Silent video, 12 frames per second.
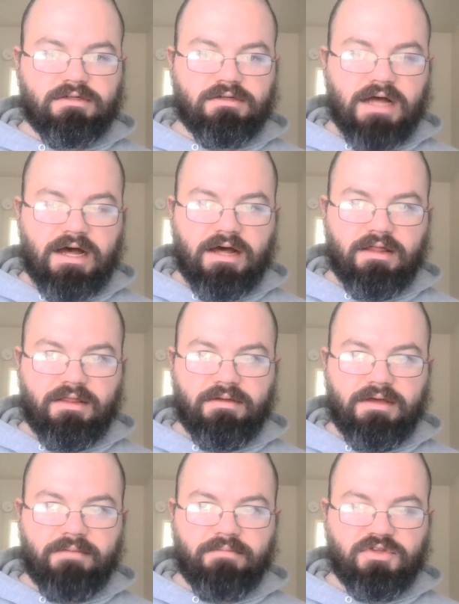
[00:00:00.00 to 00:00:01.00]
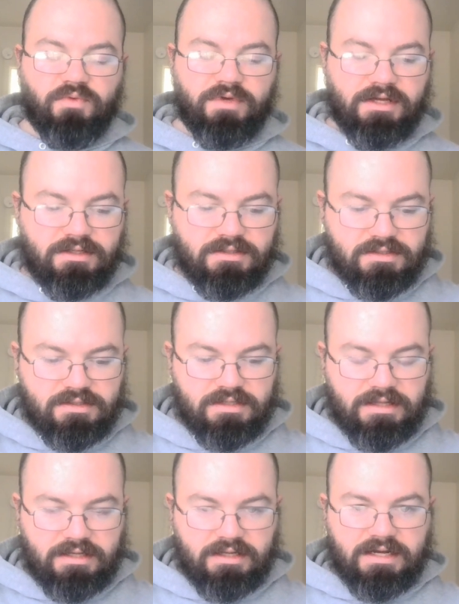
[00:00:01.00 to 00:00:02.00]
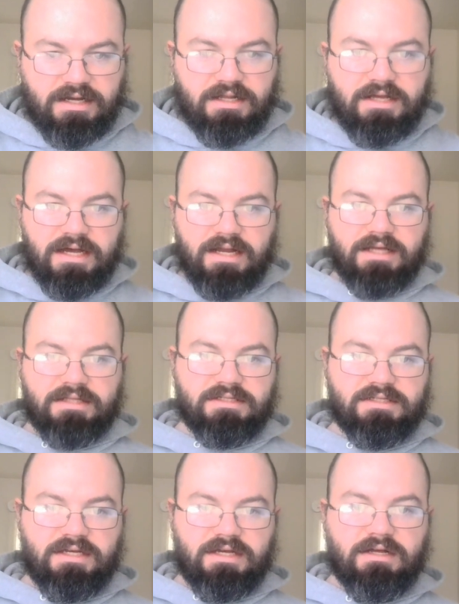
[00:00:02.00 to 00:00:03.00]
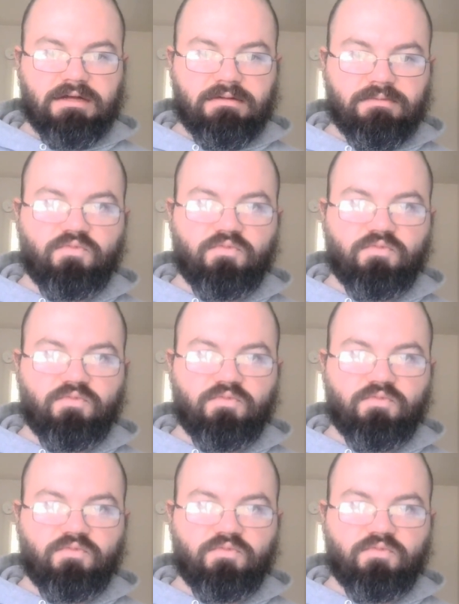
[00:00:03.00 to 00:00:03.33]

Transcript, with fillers: uh, the in betweens, and then you kind of you kind of get to see uh,